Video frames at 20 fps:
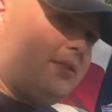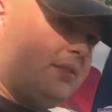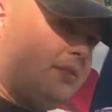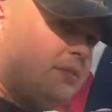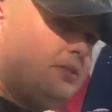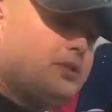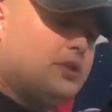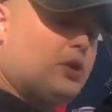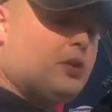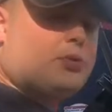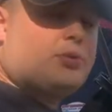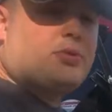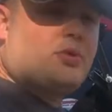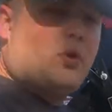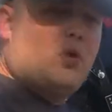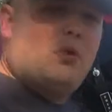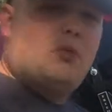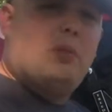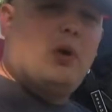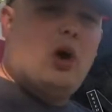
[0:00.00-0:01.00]
you know,
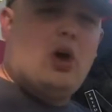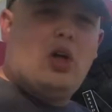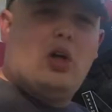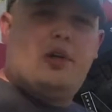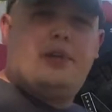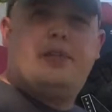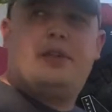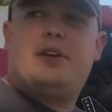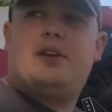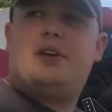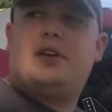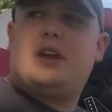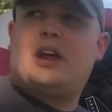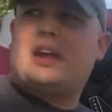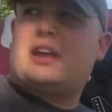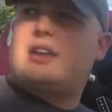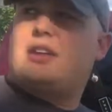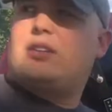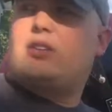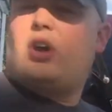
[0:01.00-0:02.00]
throw a ball in there and
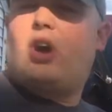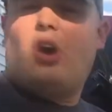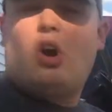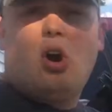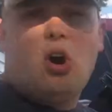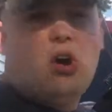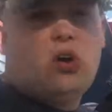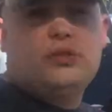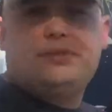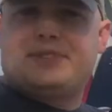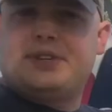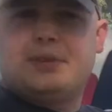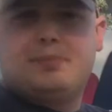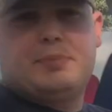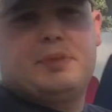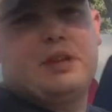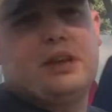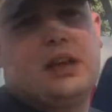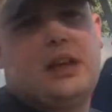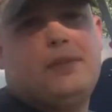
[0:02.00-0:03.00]
I can haul
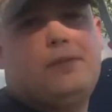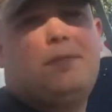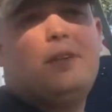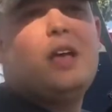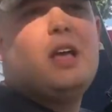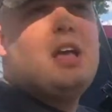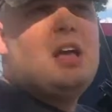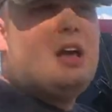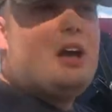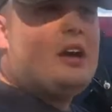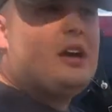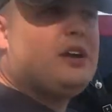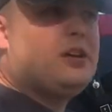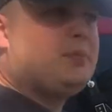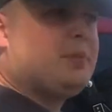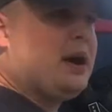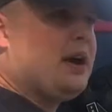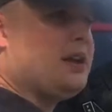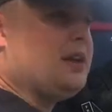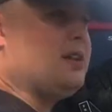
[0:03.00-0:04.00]
something. If
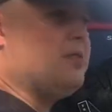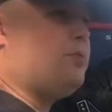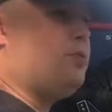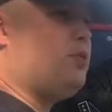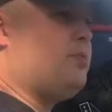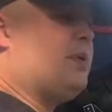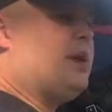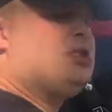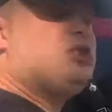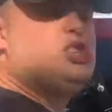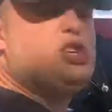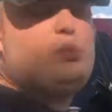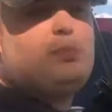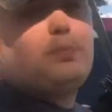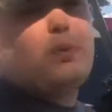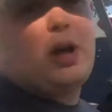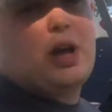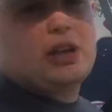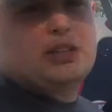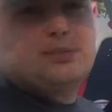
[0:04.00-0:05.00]
I need to put my
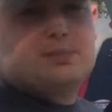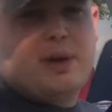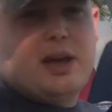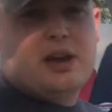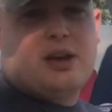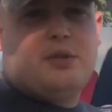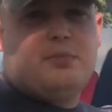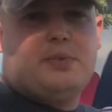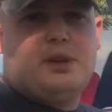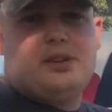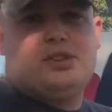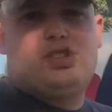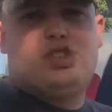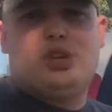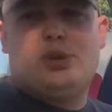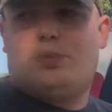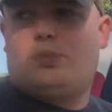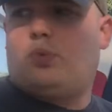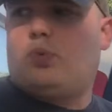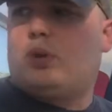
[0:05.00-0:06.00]
Jeep box back on my
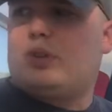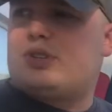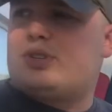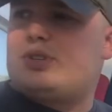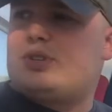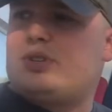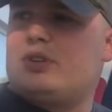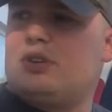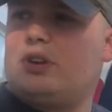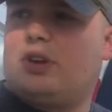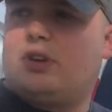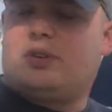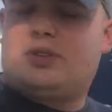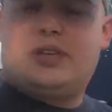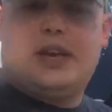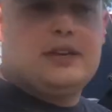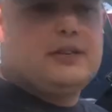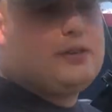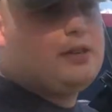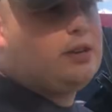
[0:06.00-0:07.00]
Jeep, which, you know,
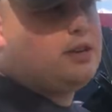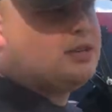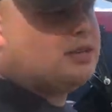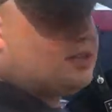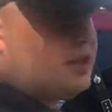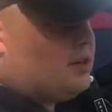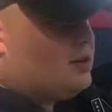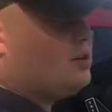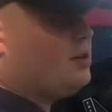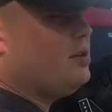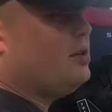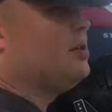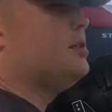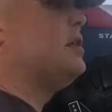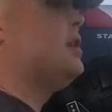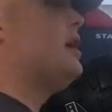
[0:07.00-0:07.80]
takes an extender and then